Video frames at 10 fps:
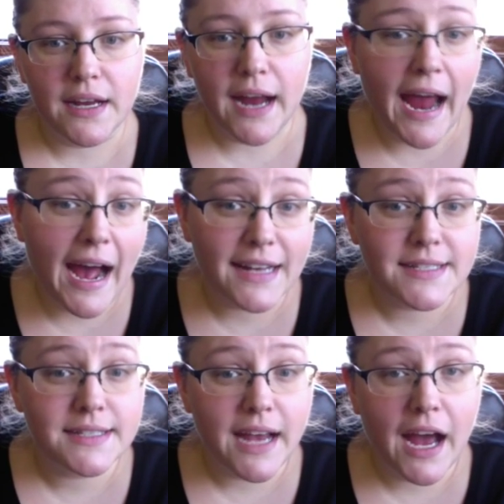
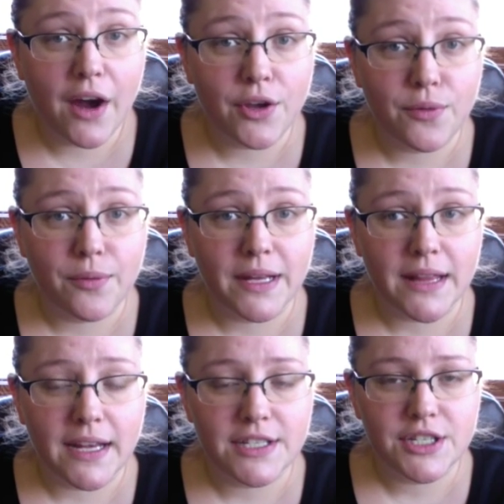asked how you read
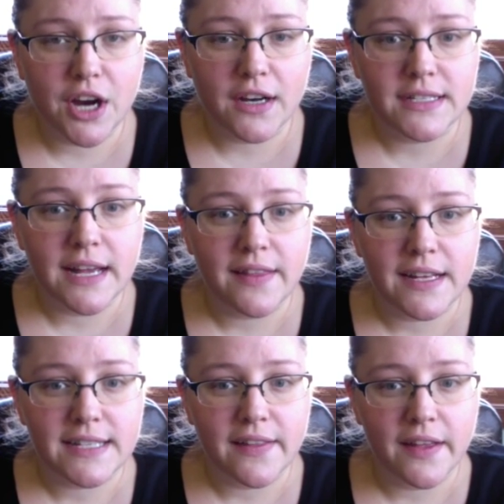lace charts, and they
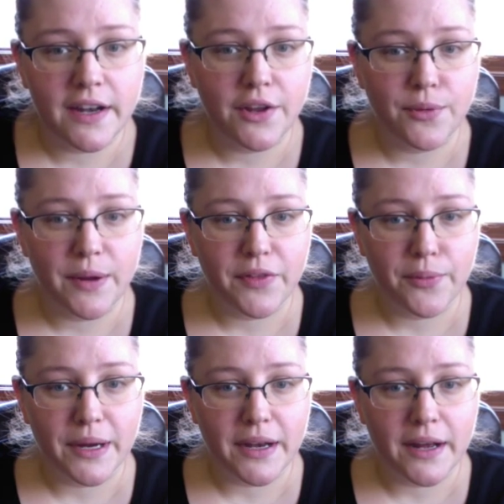said that you either
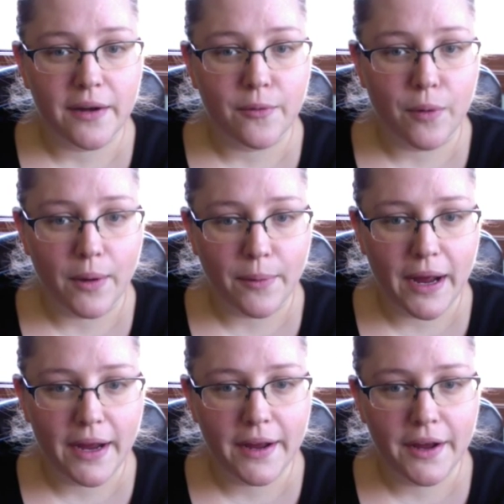read it one
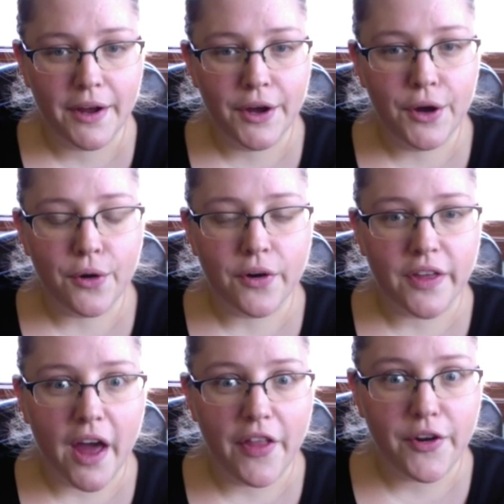way or
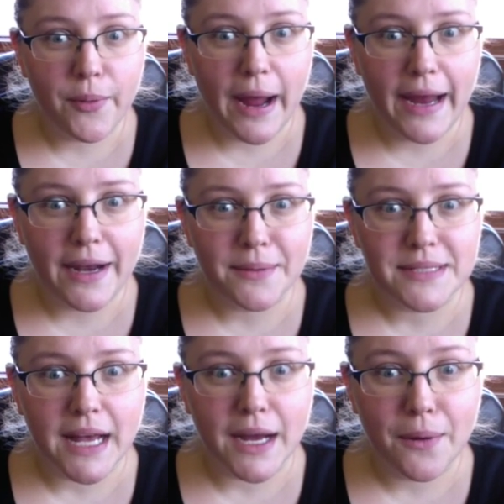the other way, and I was
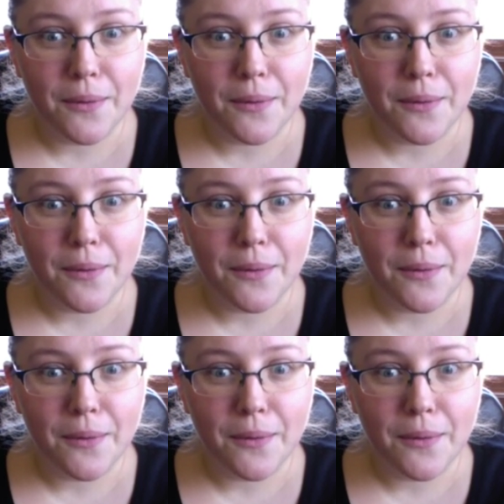like,